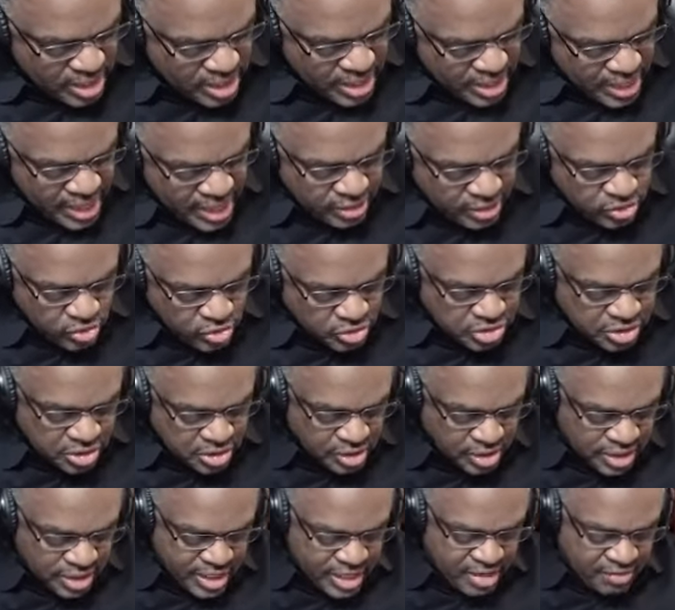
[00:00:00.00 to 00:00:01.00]
and you shall
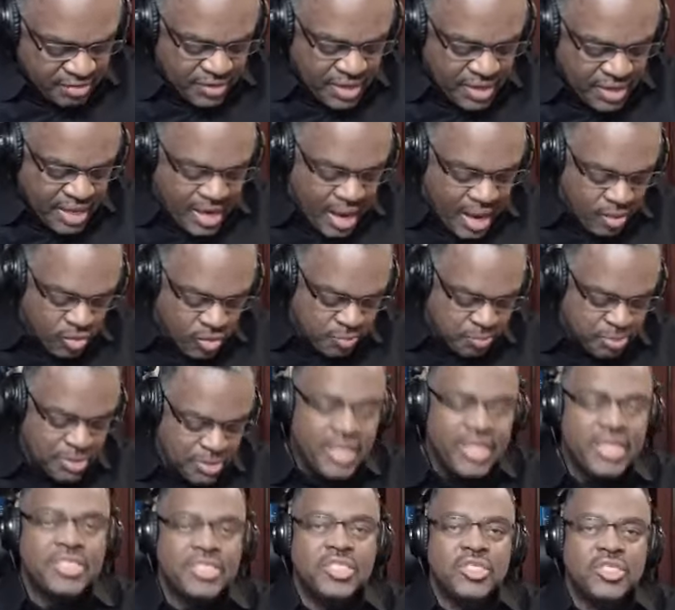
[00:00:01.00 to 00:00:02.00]
live, and I will
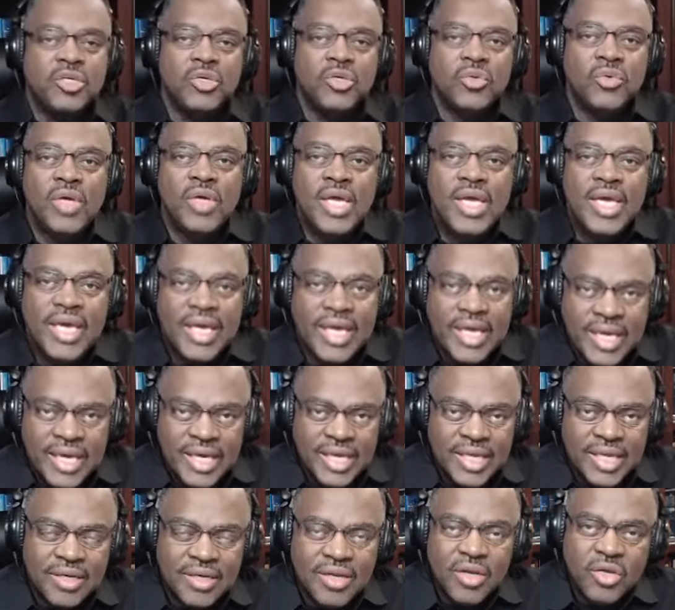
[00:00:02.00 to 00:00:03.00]
place you
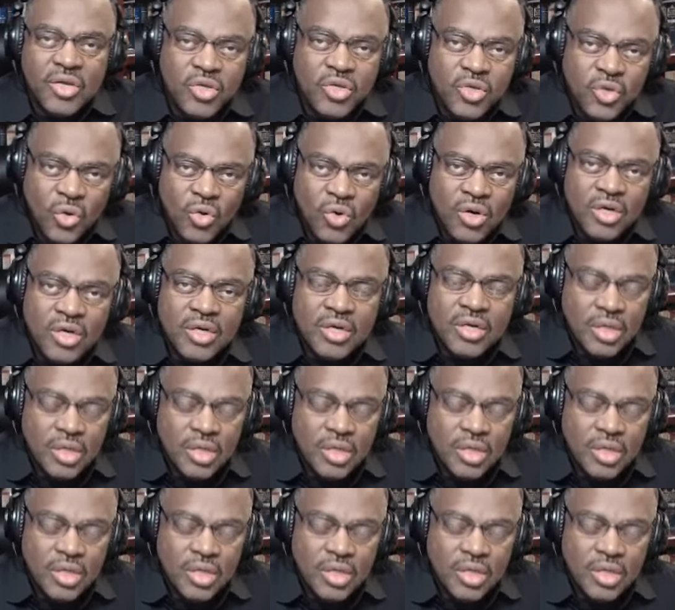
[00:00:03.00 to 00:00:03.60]
in your